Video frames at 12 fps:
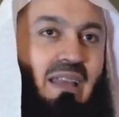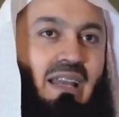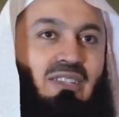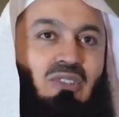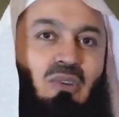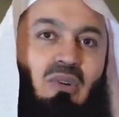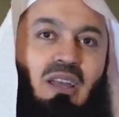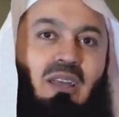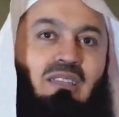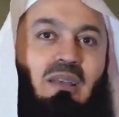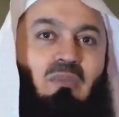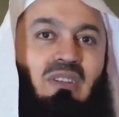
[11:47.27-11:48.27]
And so
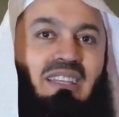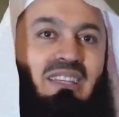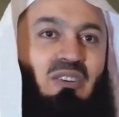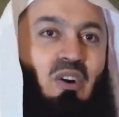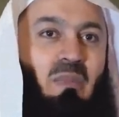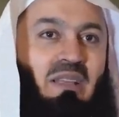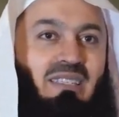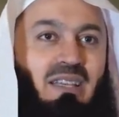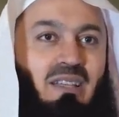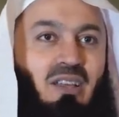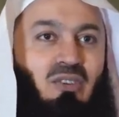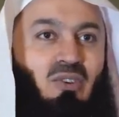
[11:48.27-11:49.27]
someone in the comments
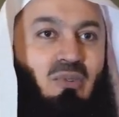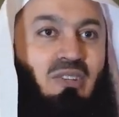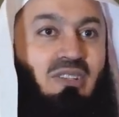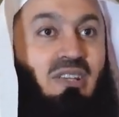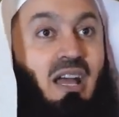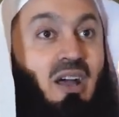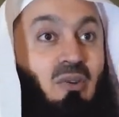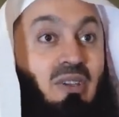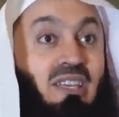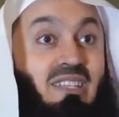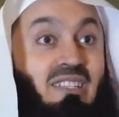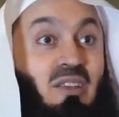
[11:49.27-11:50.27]
said, notice
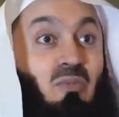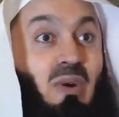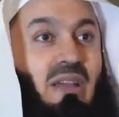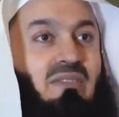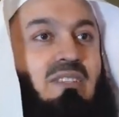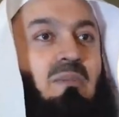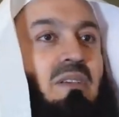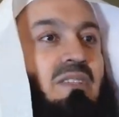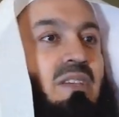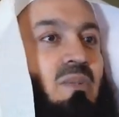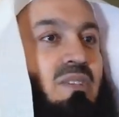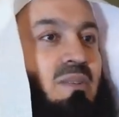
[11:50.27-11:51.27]
how he said wife, just
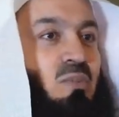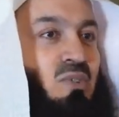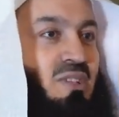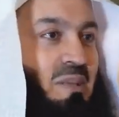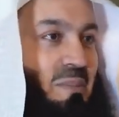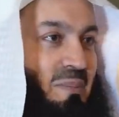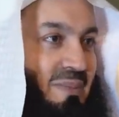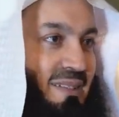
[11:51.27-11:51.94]
because he was a Muslim.